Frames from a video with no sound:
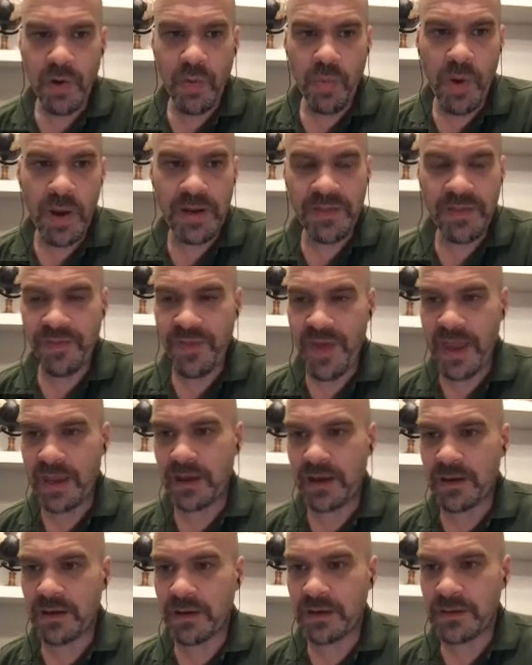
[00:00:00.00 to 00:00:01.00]
want to
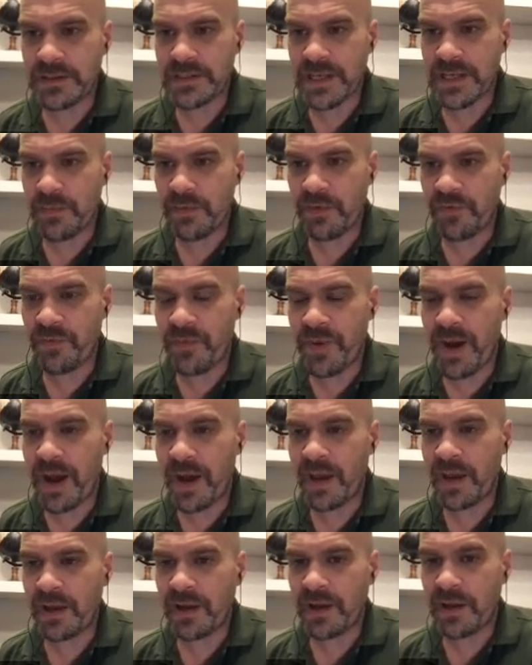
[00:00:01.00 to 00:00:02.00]
thank some of
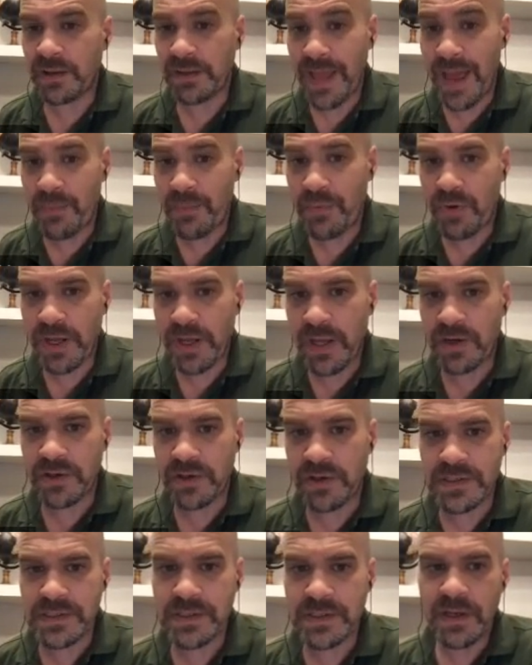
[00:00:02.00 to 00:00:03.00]
my
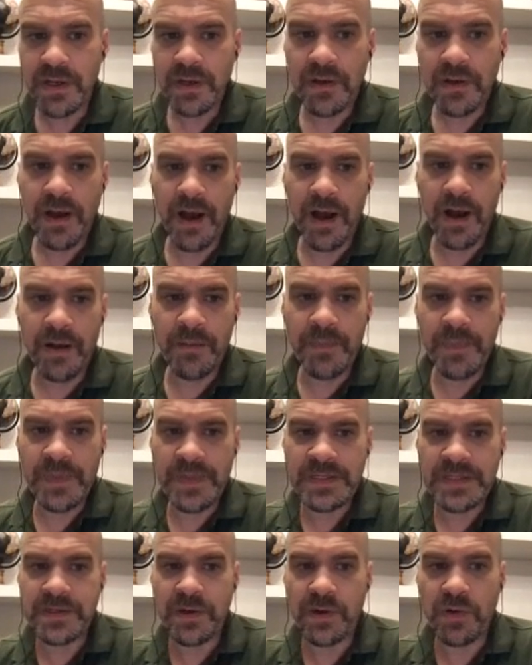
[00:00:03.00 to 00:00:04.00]
collaborators.
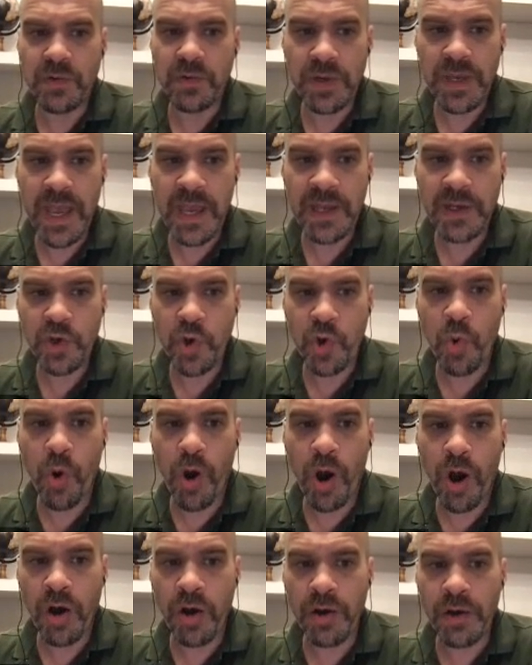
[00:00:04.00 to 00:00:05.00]
So Ken
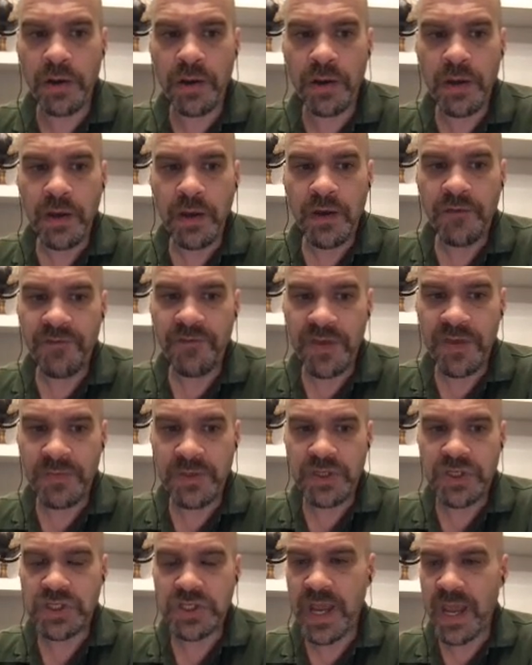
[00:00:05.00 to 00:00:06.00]
Kwong,
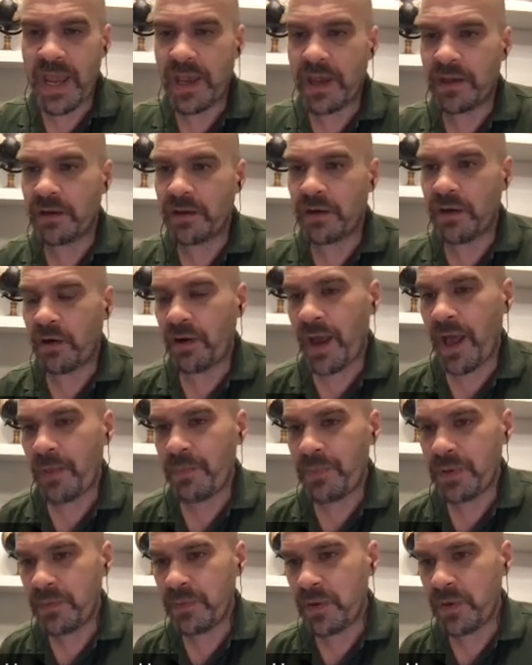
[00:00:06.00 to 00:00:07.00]
Phoebe Chan are
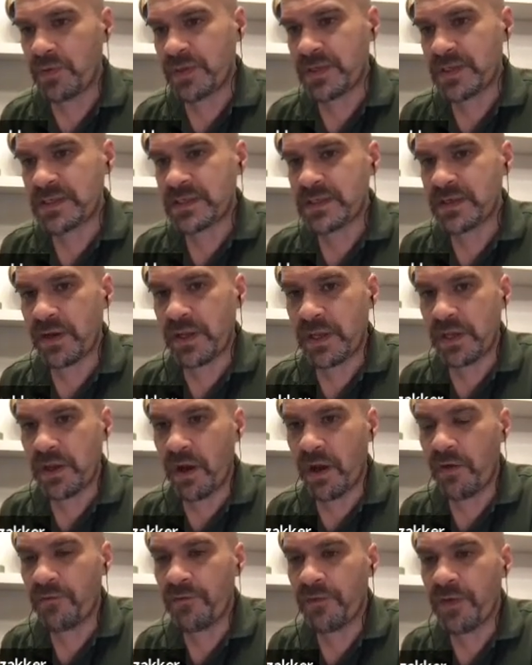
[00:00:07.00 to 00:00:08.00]
helping me with a study
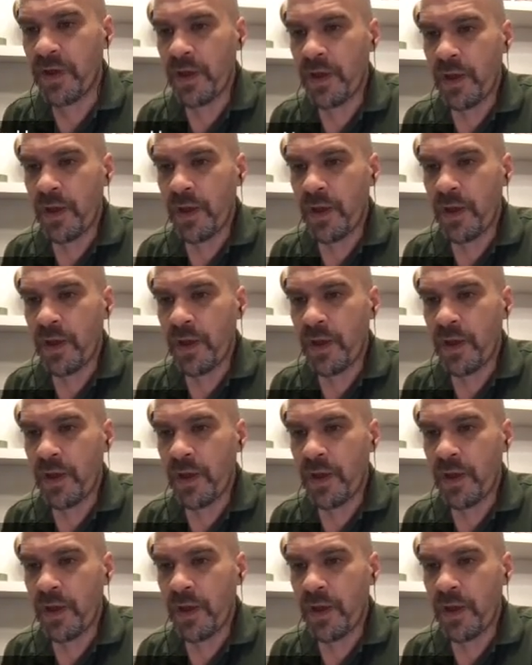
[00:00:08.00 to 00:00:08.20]
of